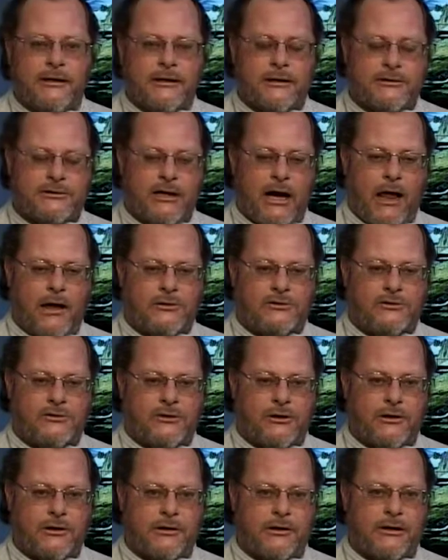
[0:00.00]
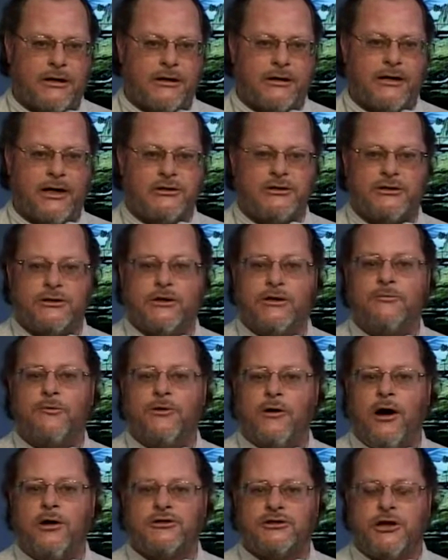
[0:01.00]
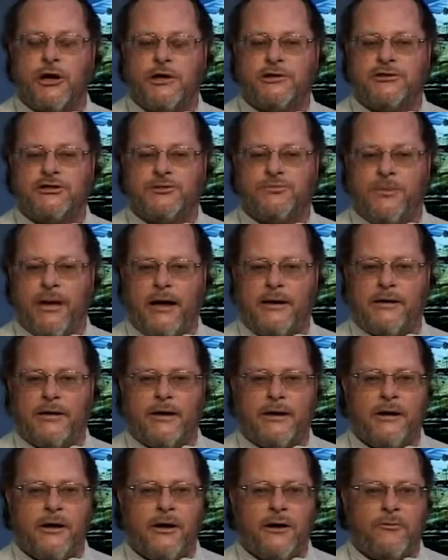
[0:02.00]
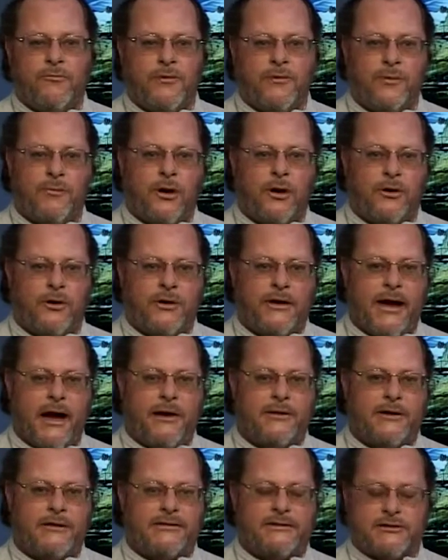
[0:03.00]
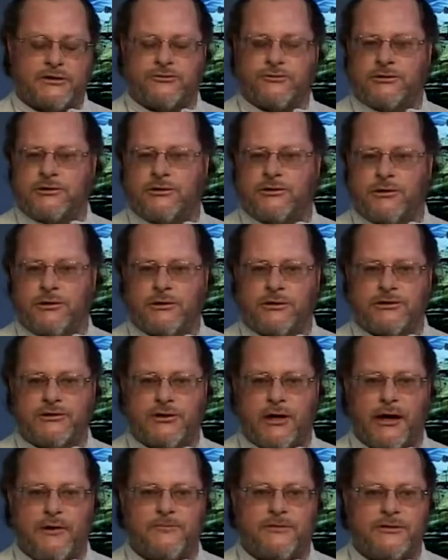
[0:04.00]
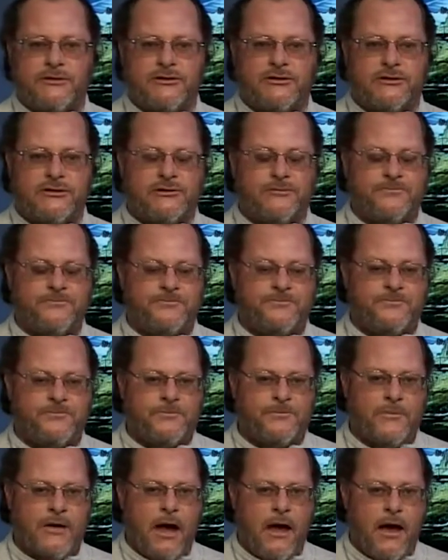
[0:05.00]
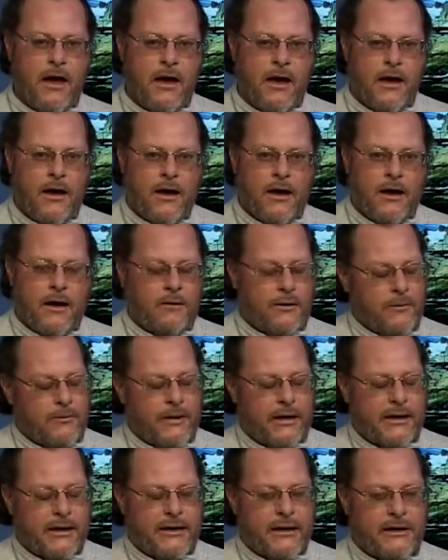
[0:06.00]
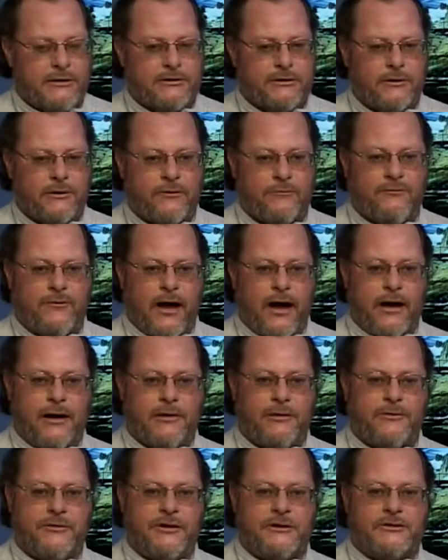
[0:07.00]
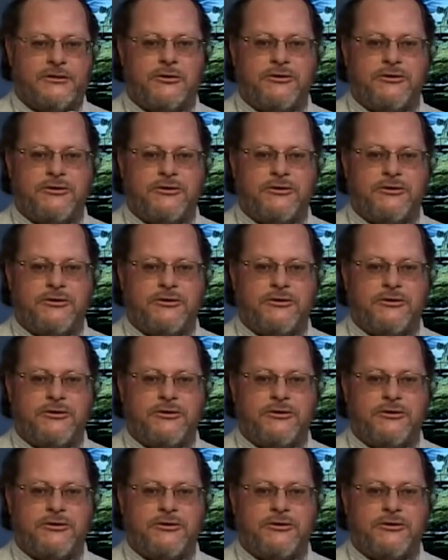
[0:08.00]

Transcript: Gonzalez is currently in custody with all charges pending with the Mono County District Attorney's Office. Well, Bennett Kessler filed this